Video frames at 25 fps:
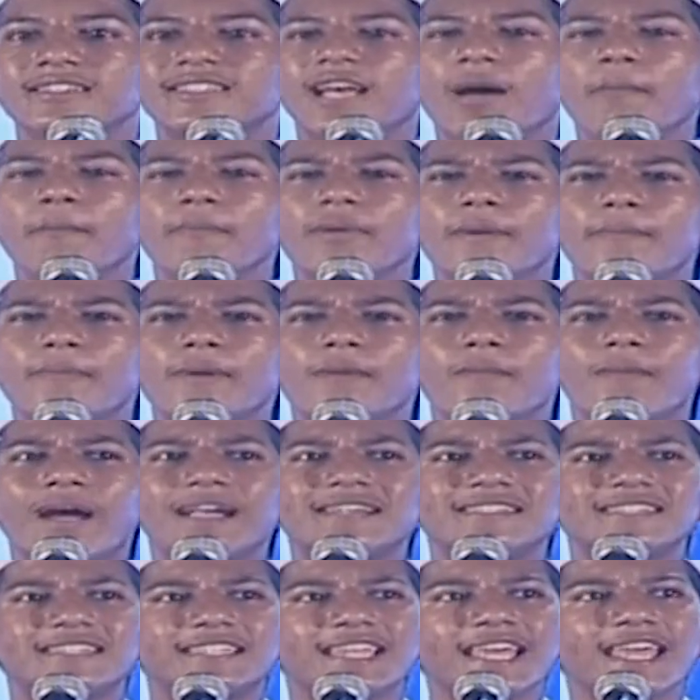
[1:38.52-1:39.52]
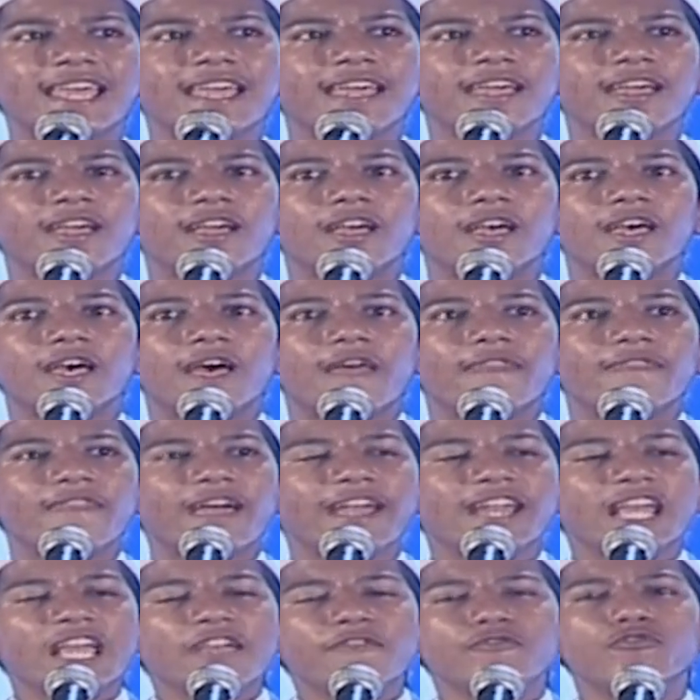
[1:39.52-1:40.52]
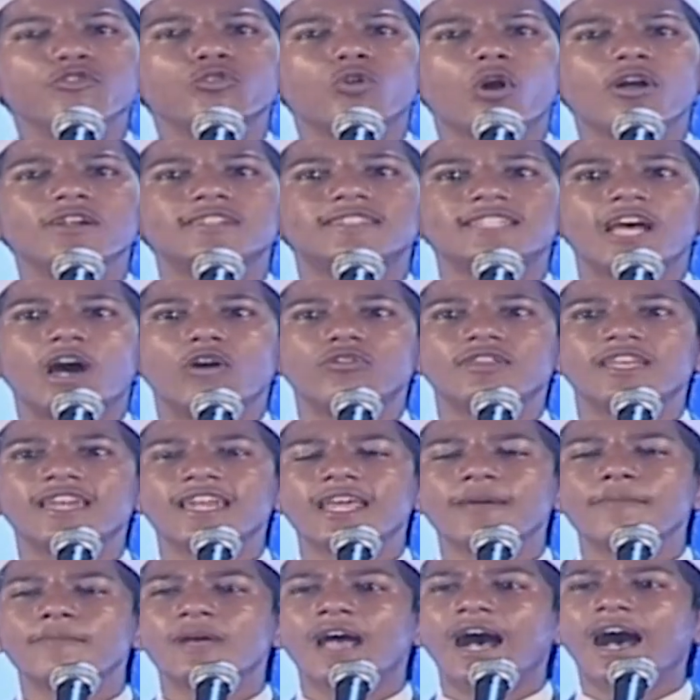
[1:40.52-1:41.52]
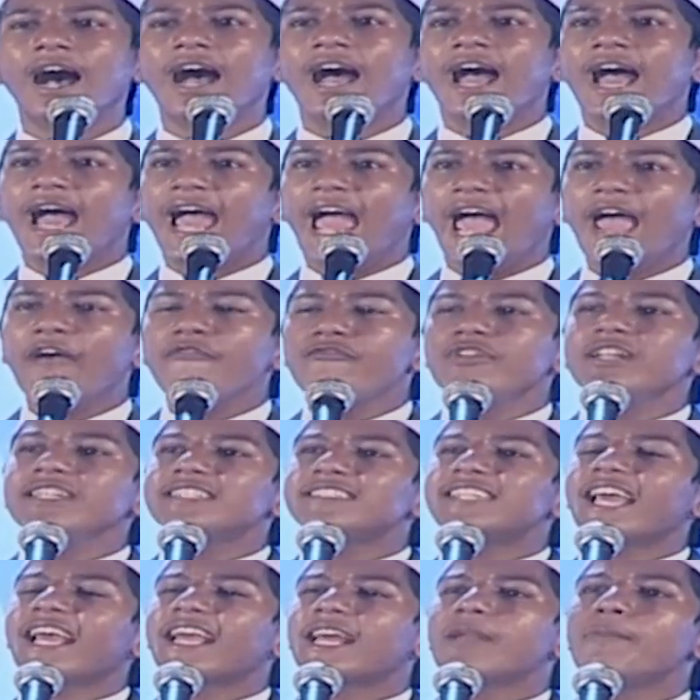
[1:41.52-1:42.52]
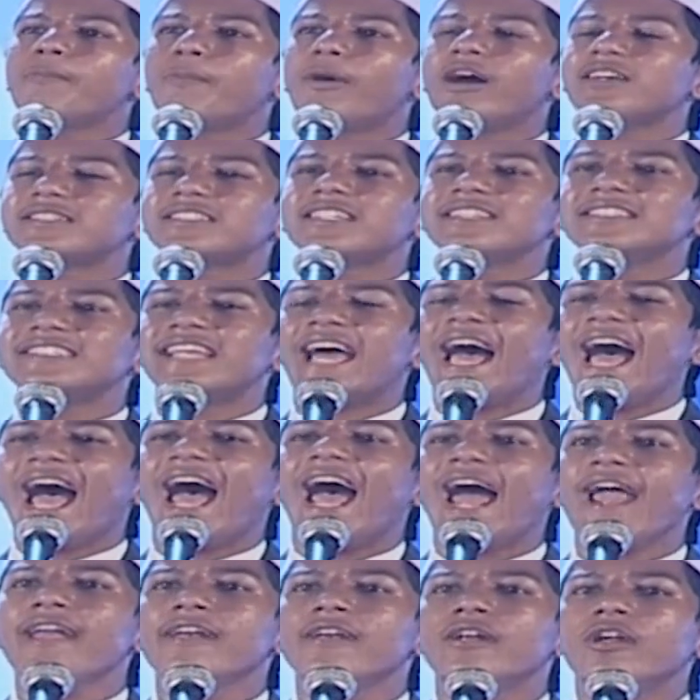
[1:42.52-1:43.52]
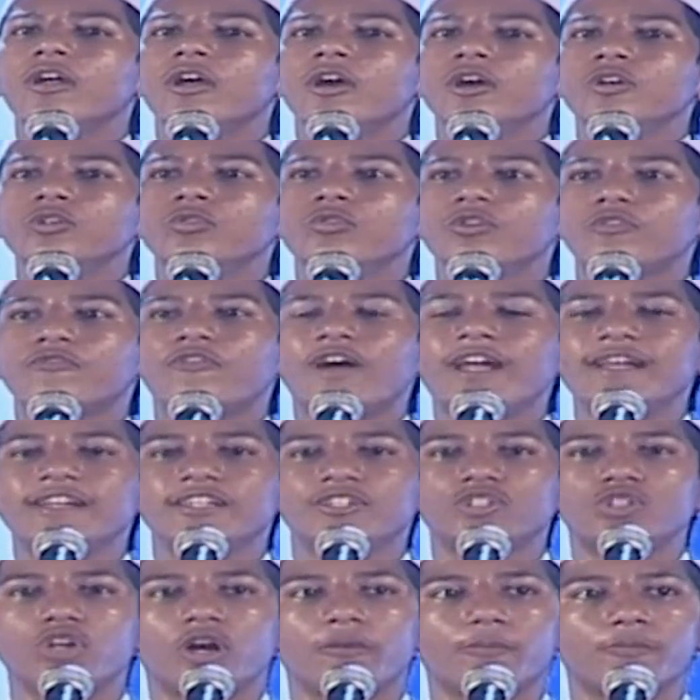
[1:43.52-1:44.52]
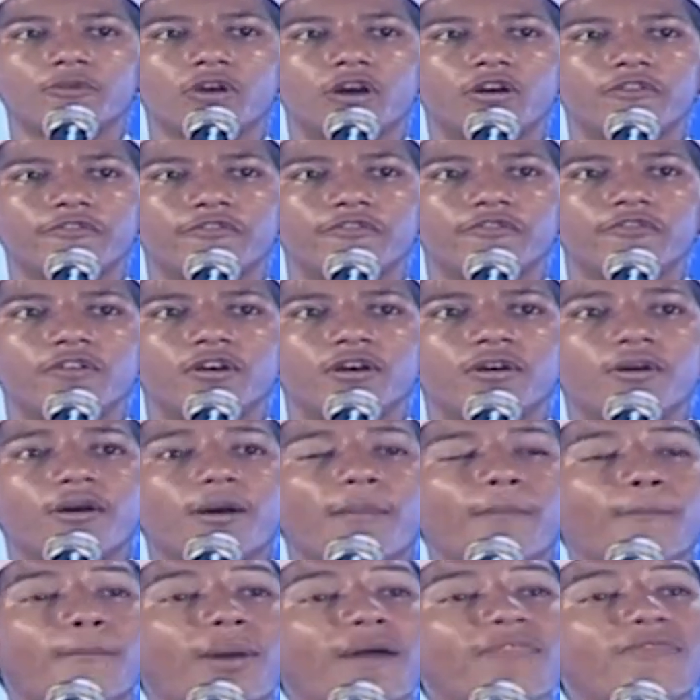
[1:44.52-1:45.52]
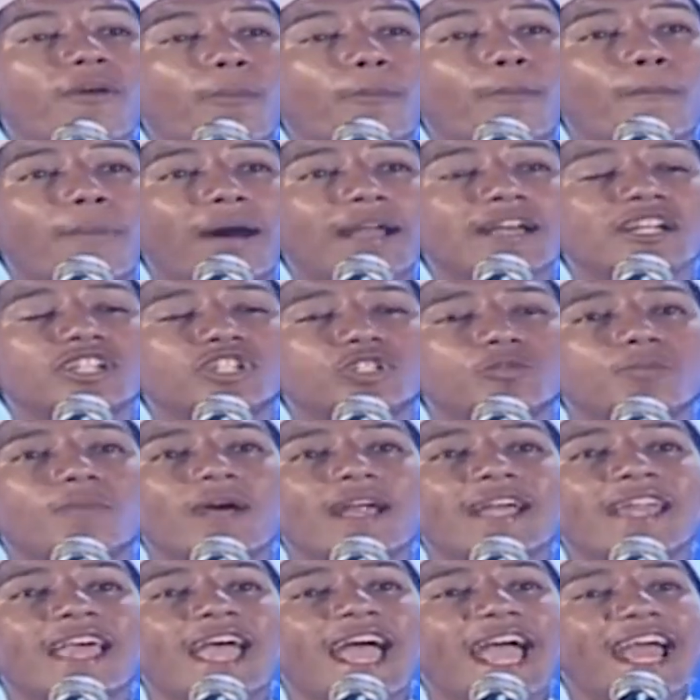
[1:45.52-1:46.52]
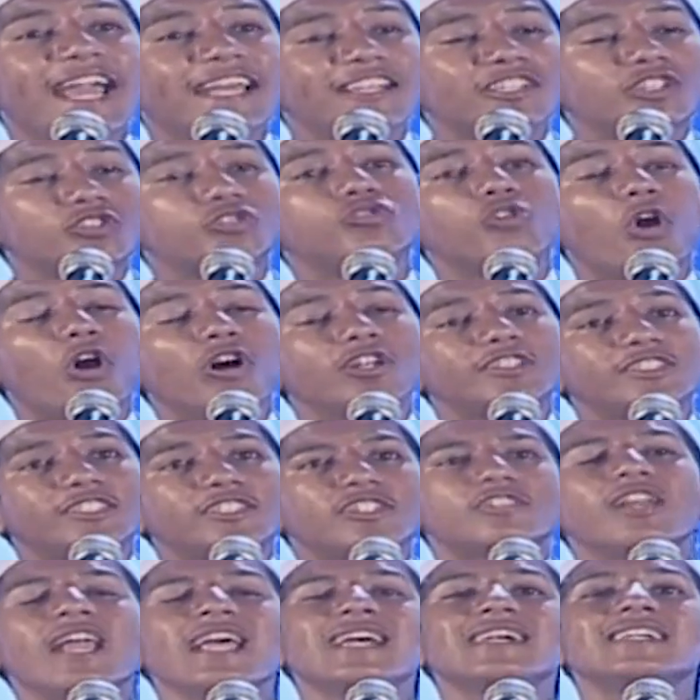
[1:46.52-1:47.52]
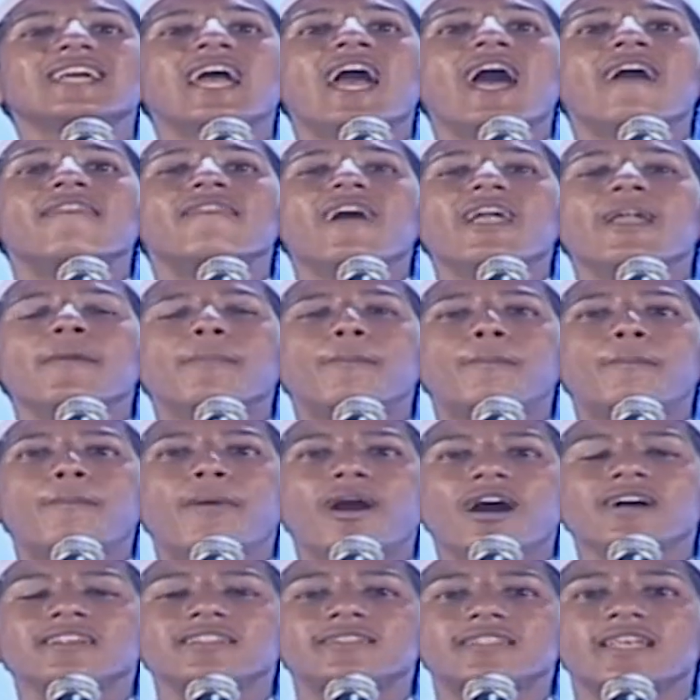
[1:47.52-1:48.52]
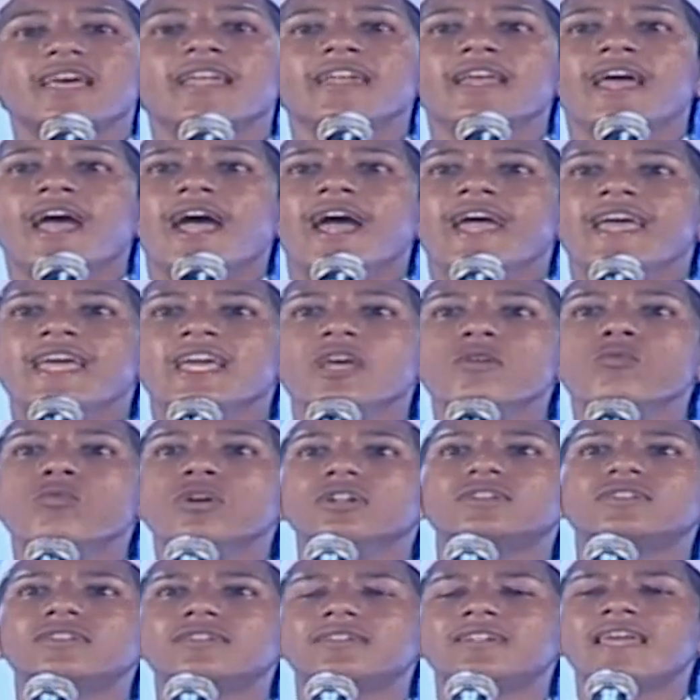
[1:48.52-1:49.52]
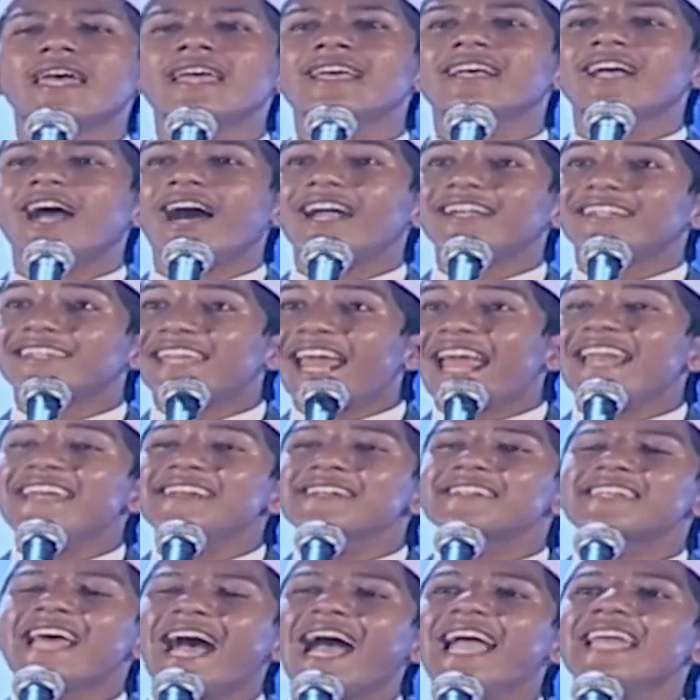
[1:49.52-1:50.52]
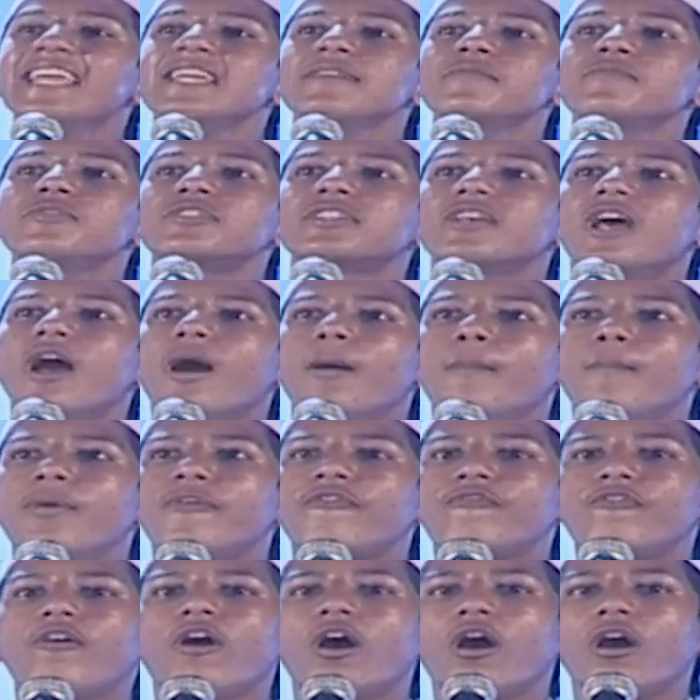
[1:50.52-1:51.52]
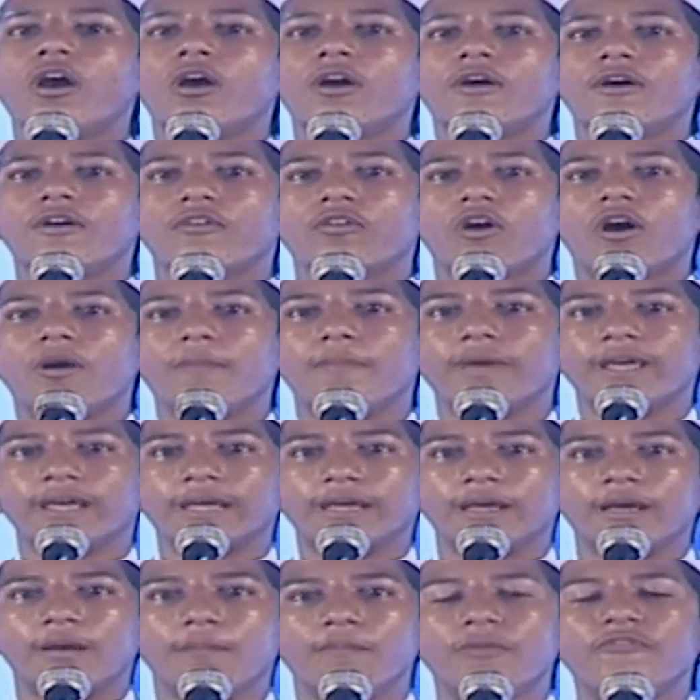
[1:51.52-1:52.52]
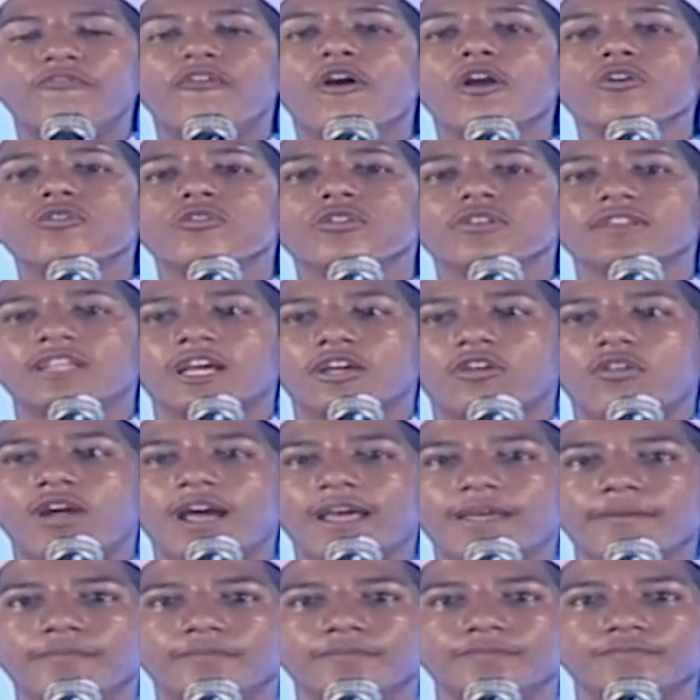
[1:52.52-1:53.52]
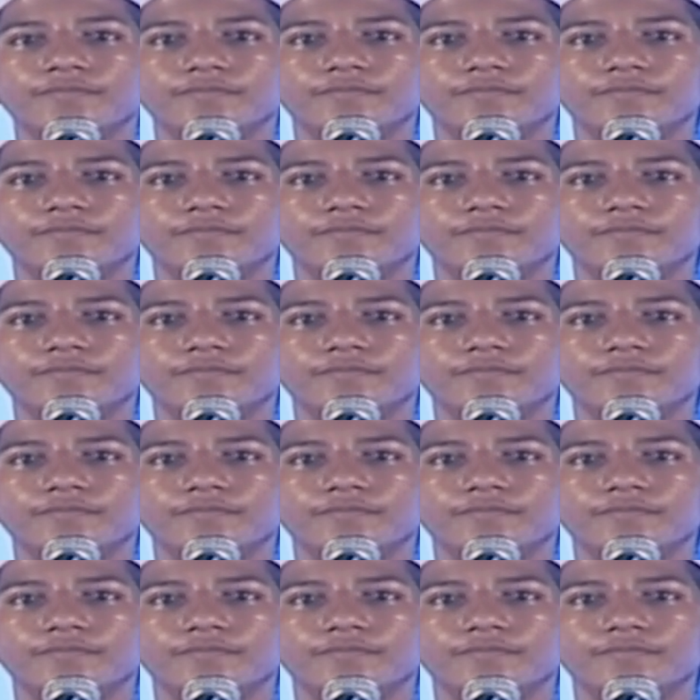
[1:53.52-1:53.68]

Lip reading: Some people might say that if you go in Saudi Arabia, every second person's hand, you would find it chopped off. But the punishment, it is so strict that a person, he would think 10 times before robbing, before doing the crime.